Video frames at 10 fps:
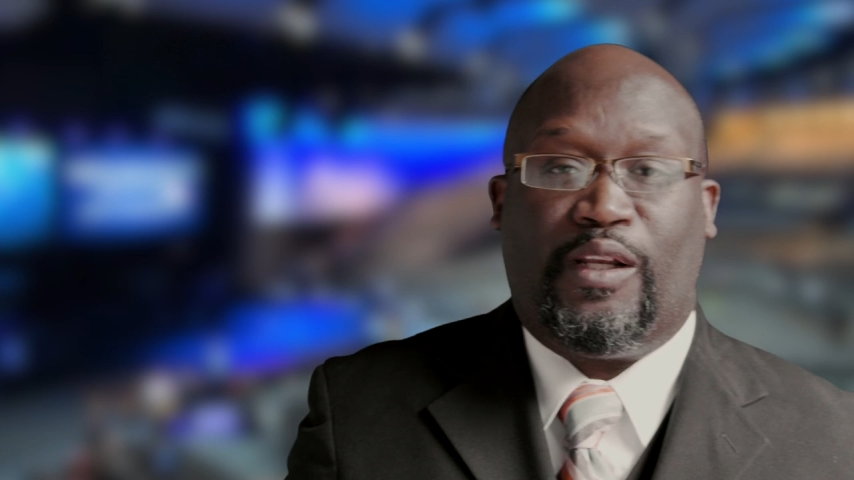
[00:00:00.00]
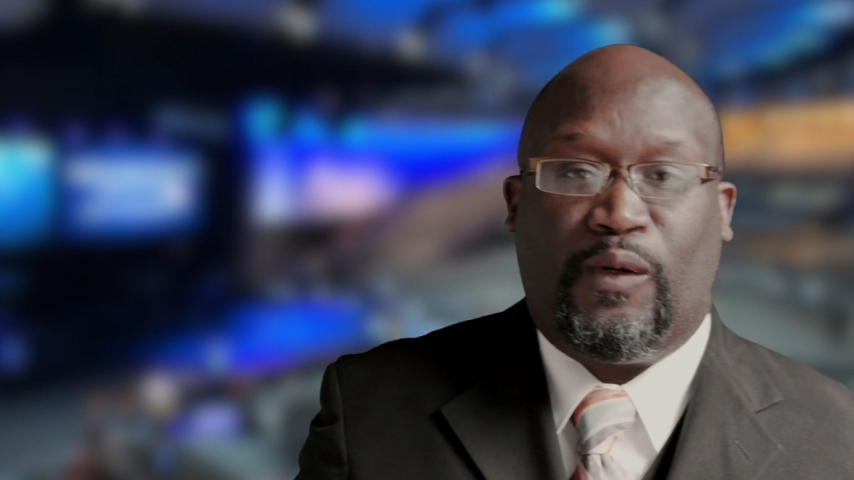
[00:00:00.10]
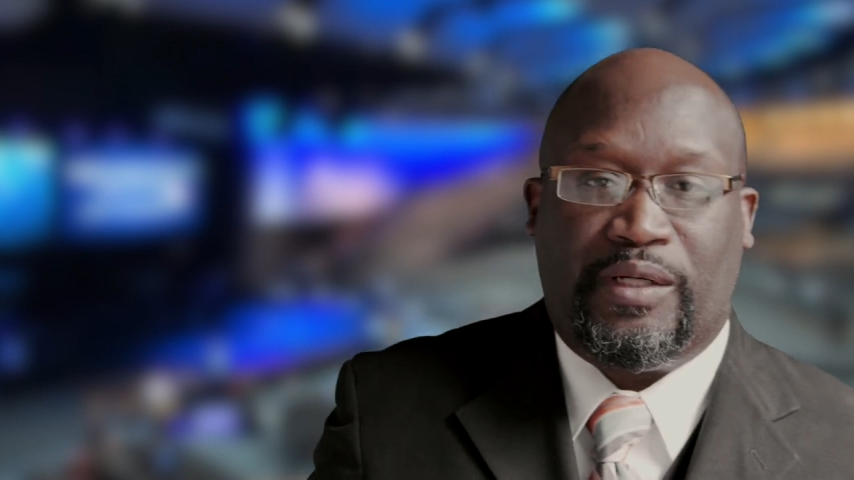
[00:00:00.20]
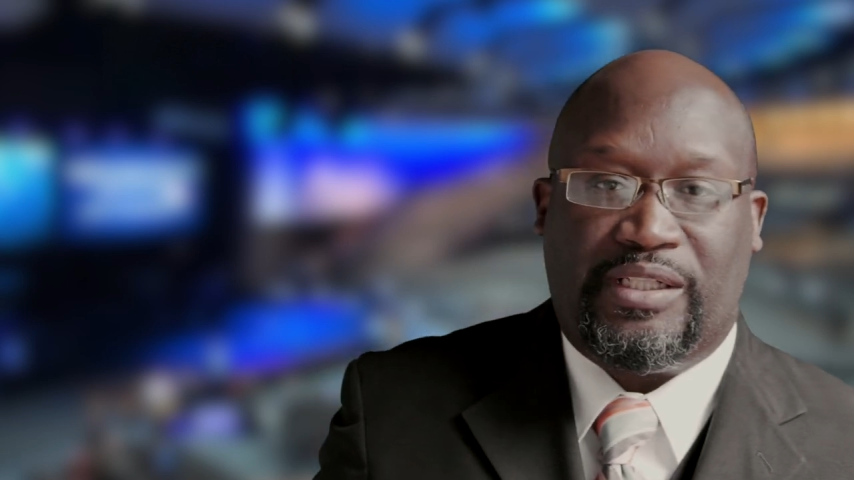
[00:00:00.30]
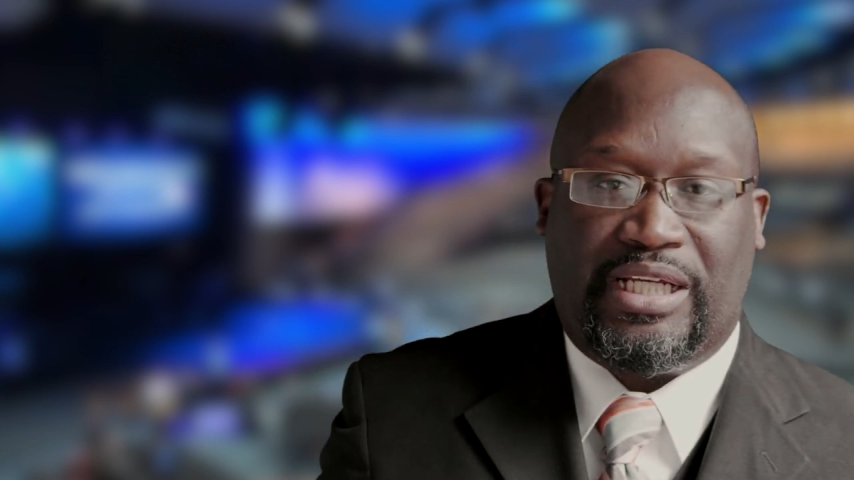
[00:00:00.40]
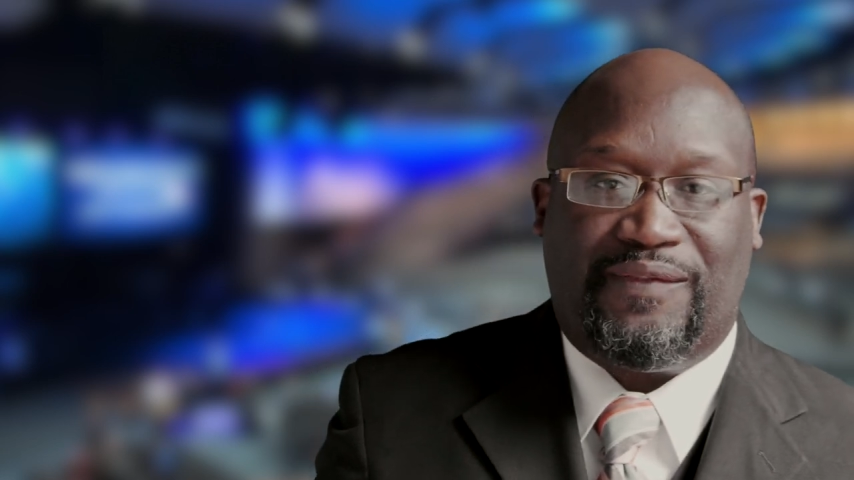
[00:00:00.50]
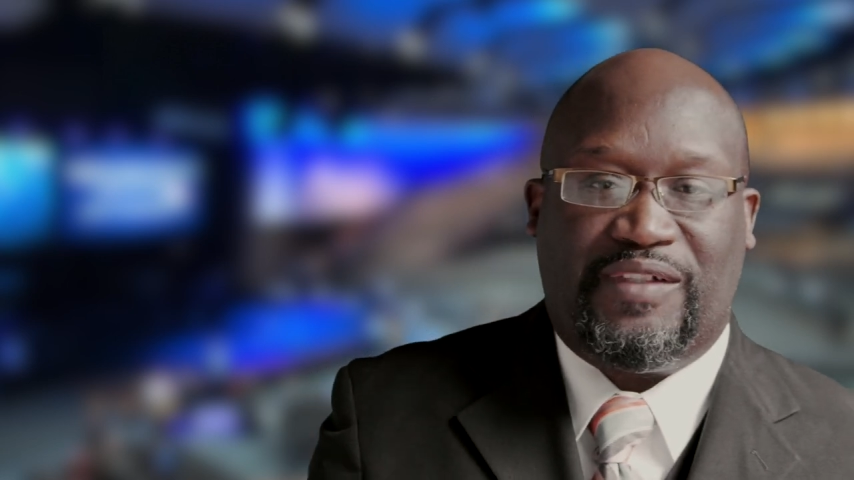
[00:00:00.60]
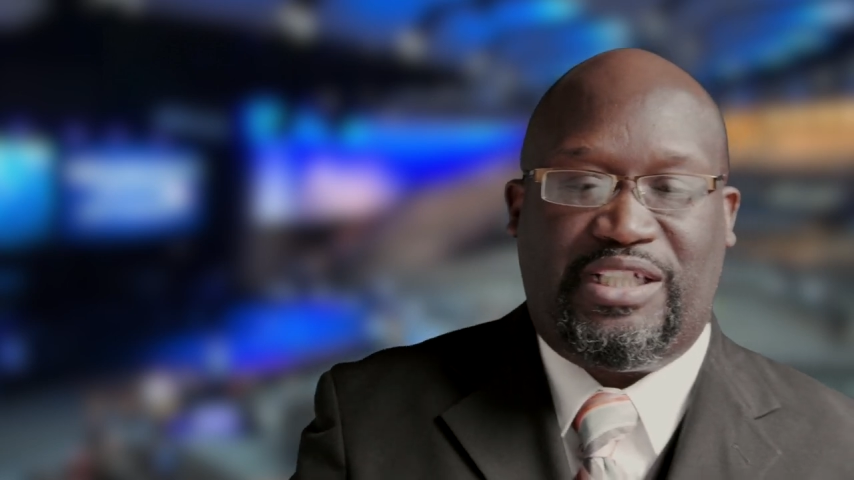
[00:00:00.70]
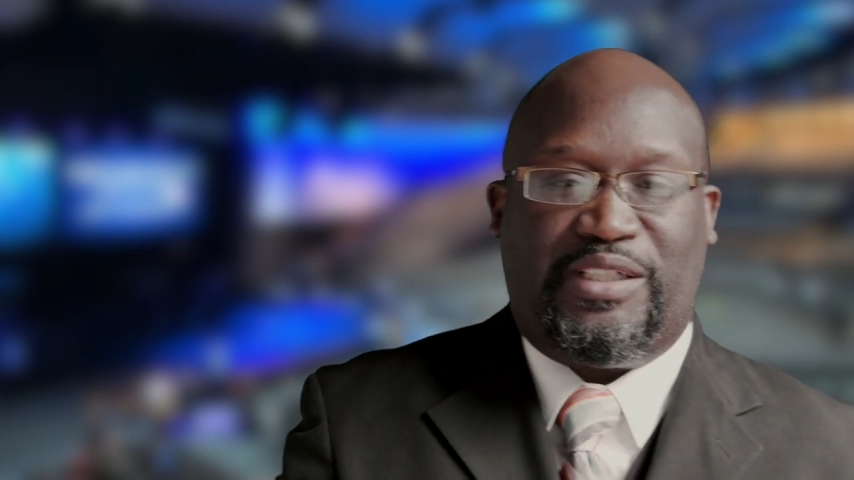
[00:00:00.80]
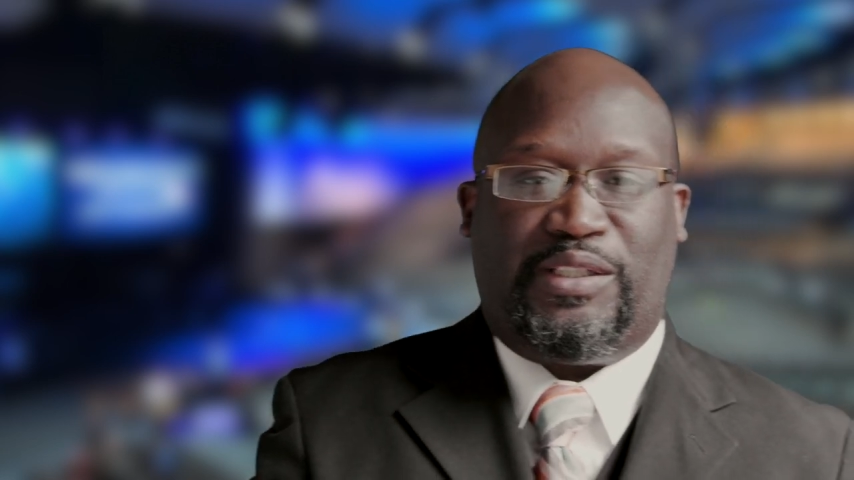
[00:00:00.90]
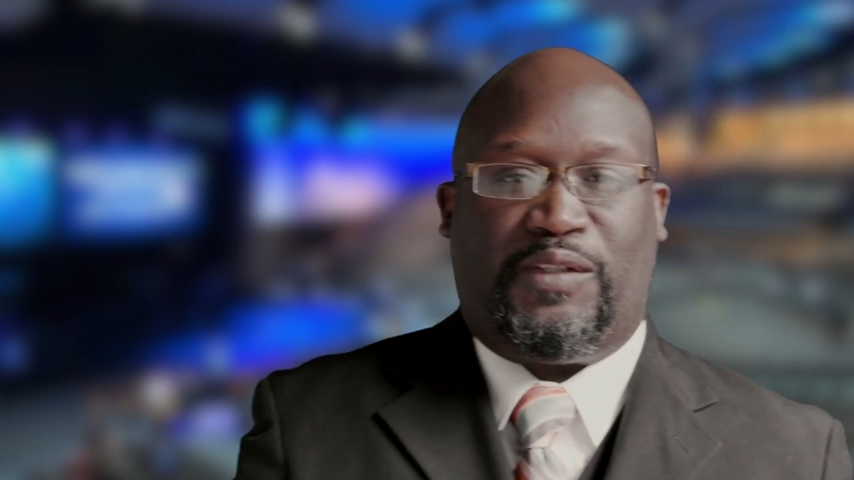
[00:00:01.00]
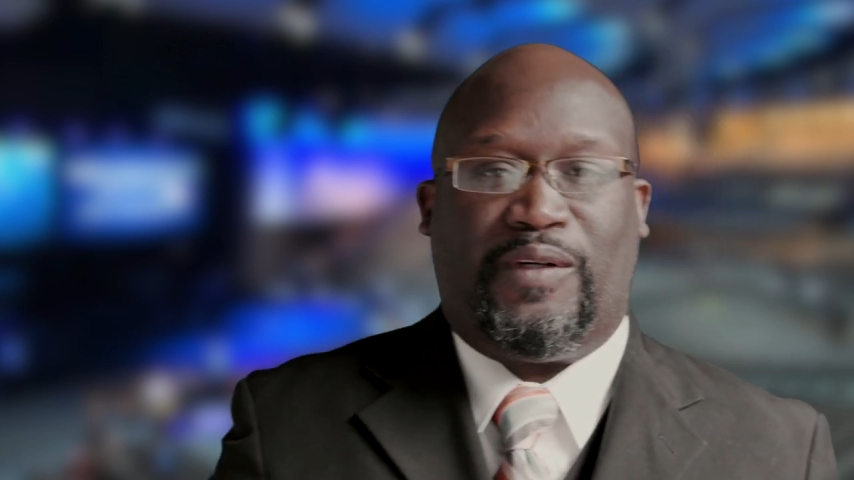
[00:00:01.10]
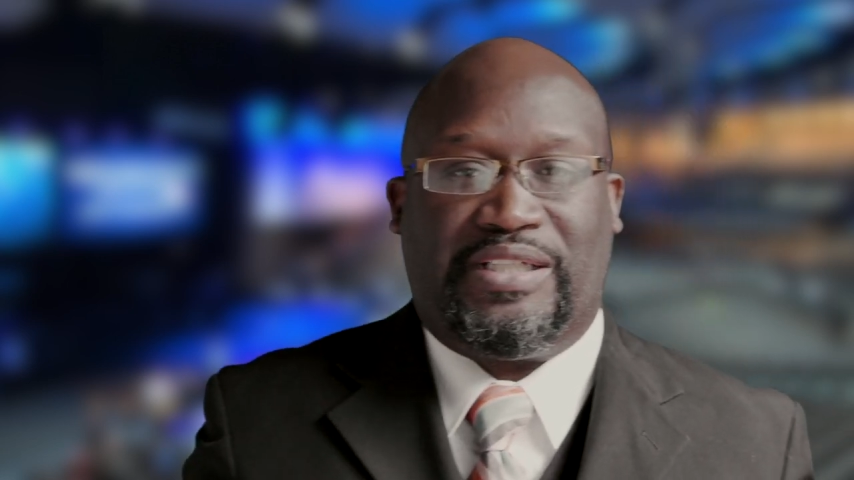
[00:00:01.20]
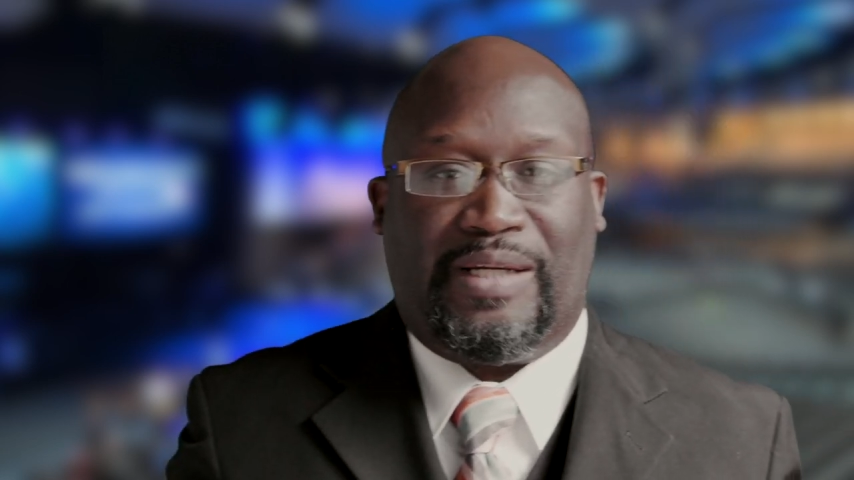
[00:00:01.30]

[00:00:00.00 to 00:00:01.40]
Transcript: Lord and Savior Jesus Christ.